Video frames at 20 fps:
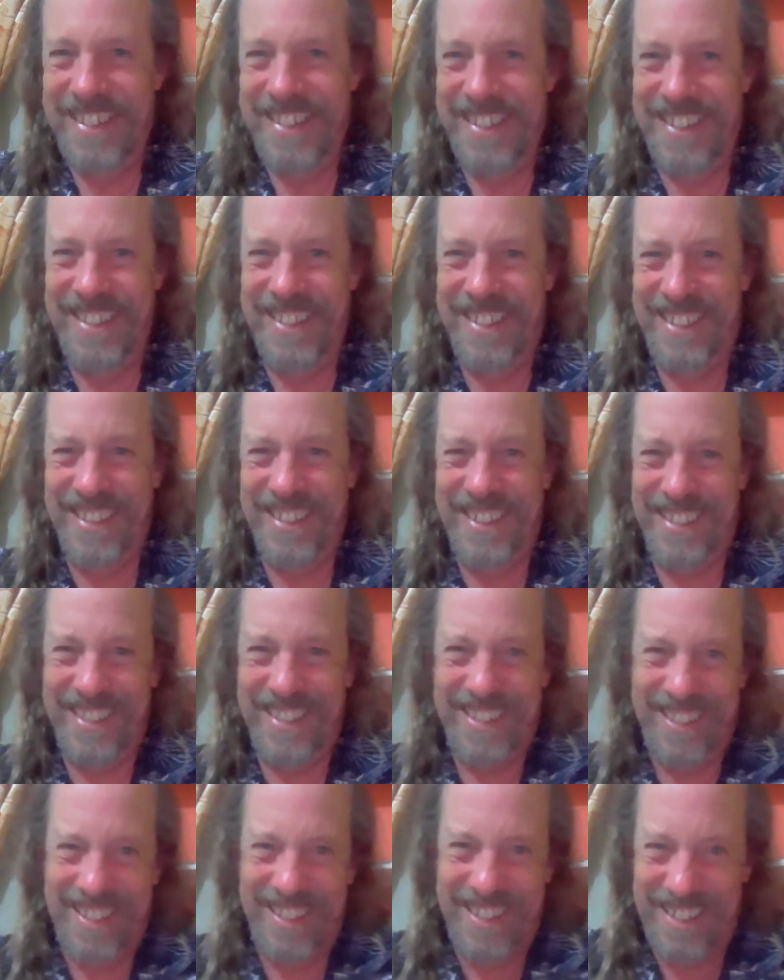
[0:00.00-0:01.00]

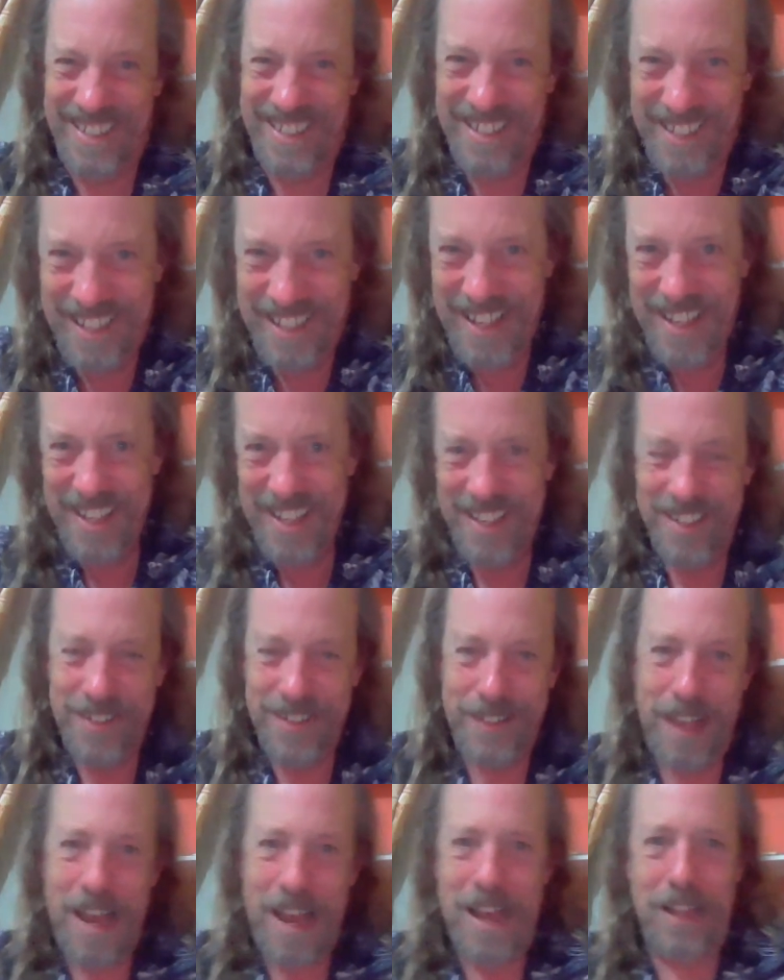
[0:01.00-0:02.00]

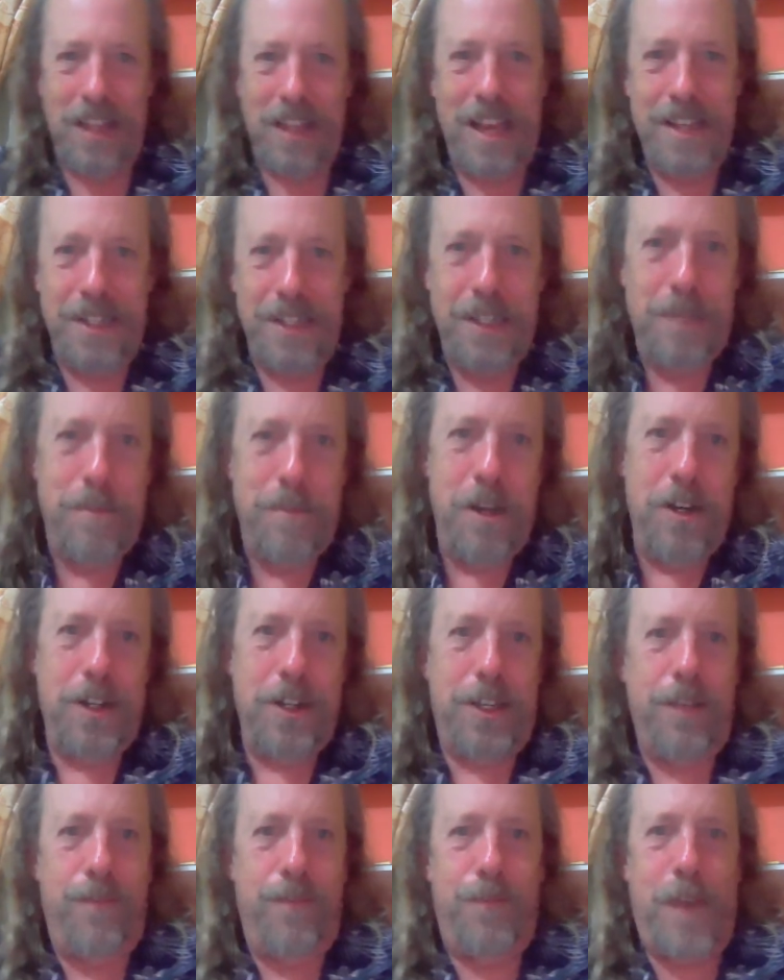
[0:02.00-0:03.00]
It's kind of like the
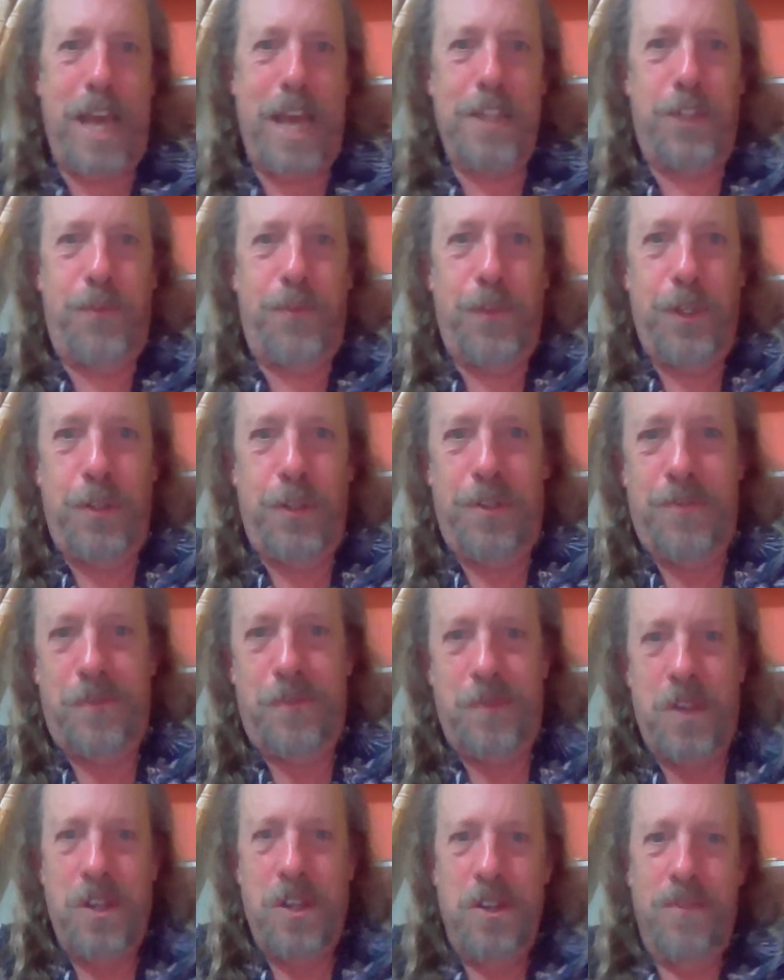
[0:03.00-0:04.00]
American fast
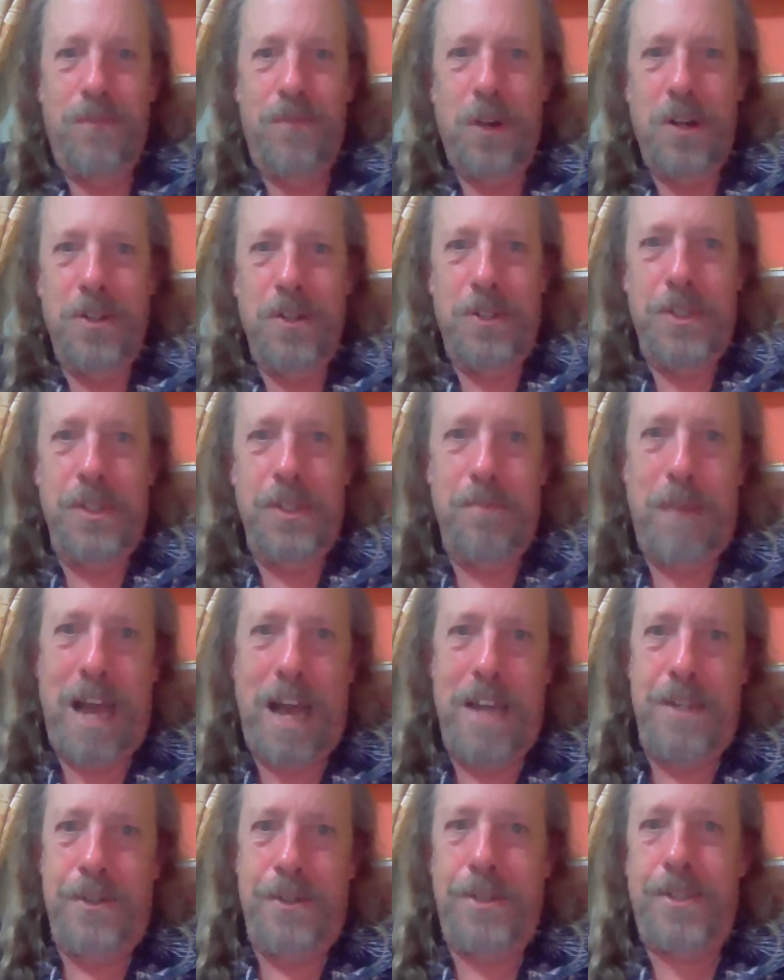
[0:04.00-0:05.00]
food version.
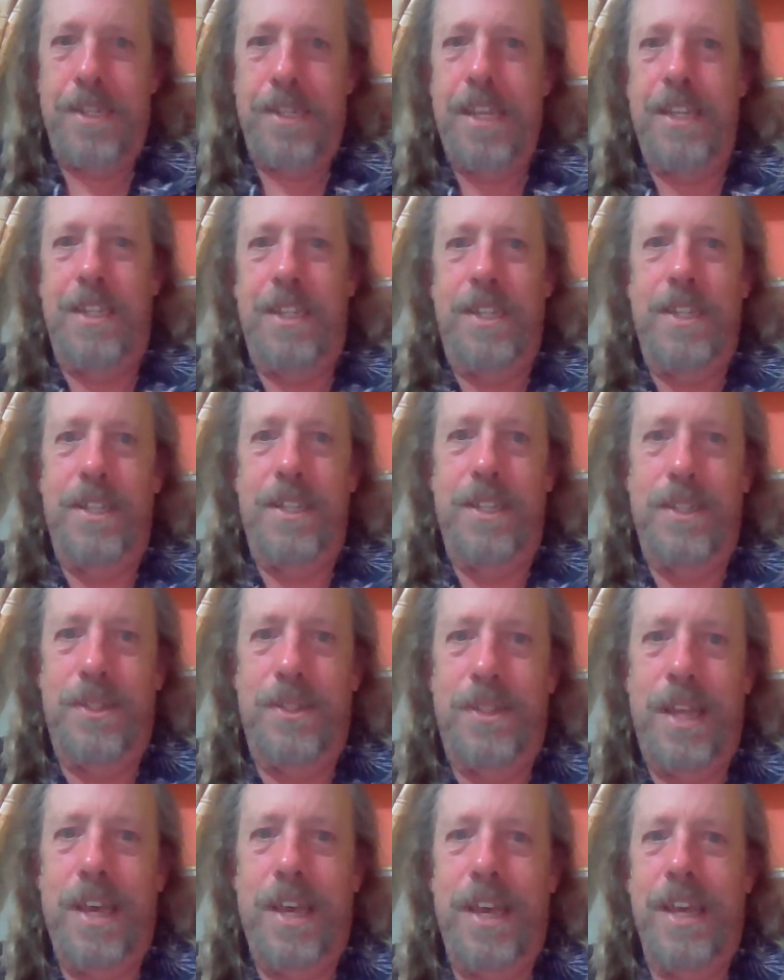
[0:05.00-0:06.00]
My understanding
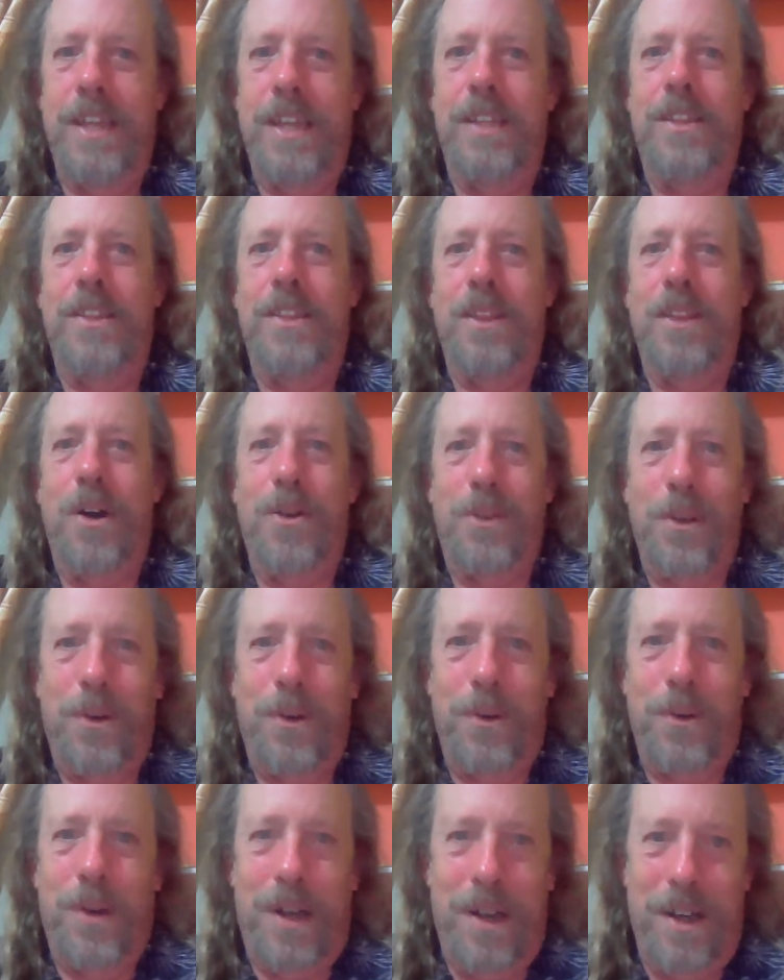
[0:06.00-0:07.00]
is a
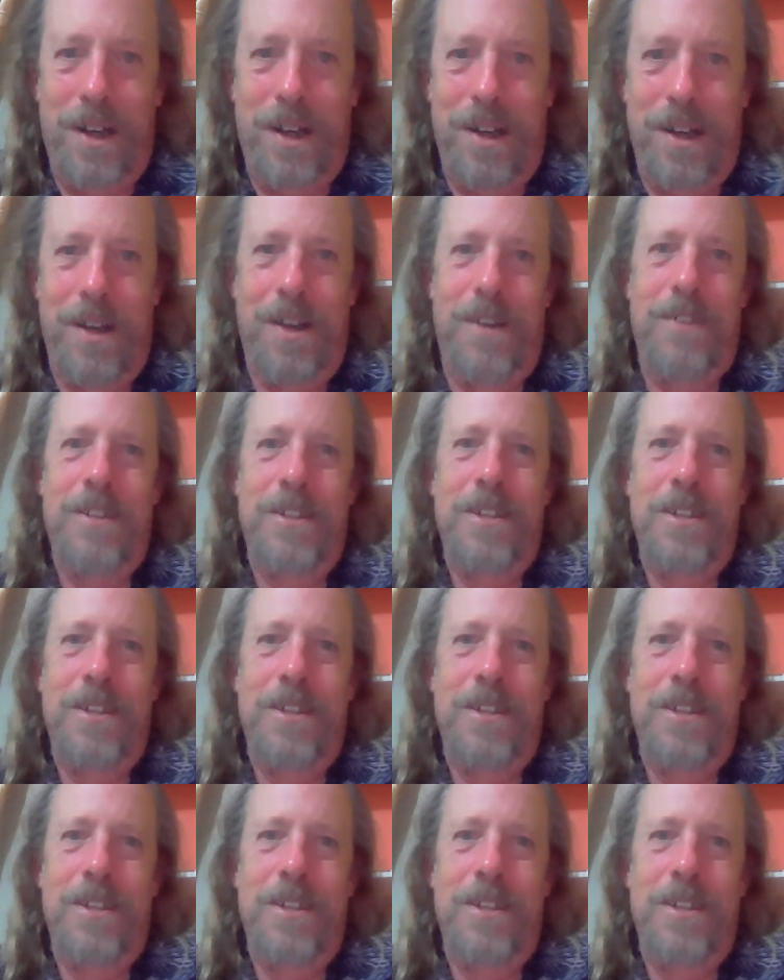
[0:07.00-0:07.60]
local